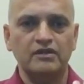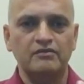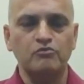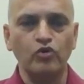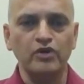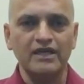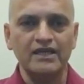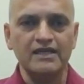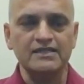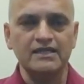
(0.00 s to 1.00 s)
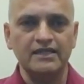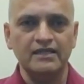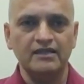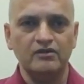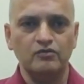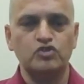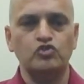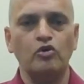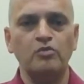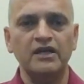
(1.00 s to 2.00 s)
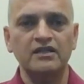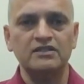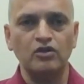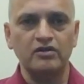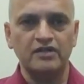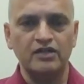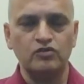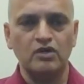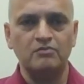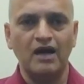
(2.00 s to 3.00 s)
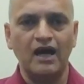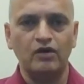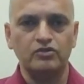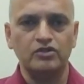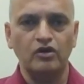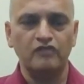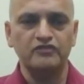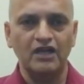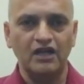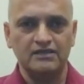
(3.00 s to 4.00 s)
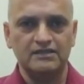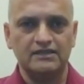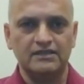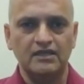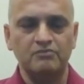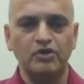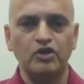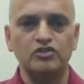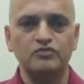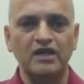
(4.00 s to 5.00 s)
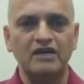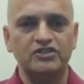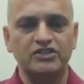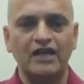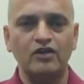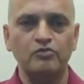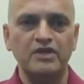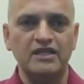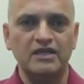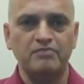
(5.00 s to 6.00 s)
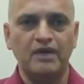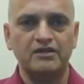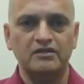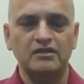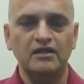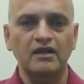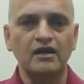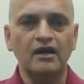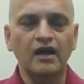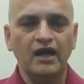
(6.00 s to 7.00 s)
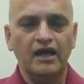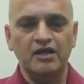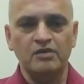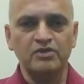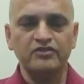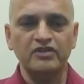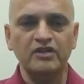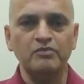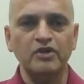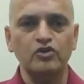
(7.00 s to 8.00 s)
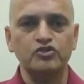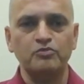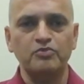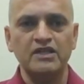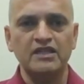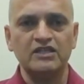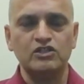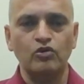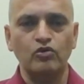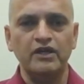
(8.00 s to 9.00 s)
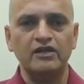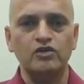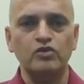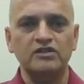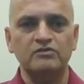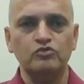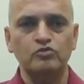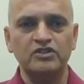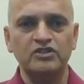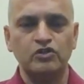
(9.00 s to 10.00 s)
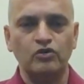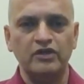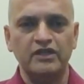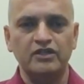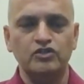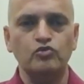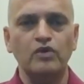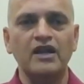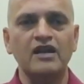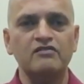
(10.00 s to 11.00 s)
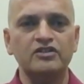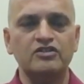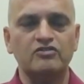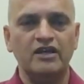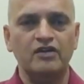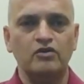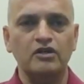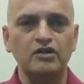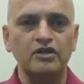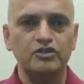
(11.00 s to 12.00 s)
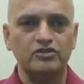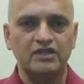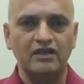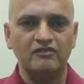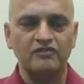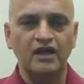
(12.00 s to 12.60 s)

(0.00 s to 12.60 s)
more easily, which normally does not tend to come out of the lungs because we have a shallow breathing pattern. And number three, because you're breathing slowly and doing the movement slowly, you will never strain or hurt yourself,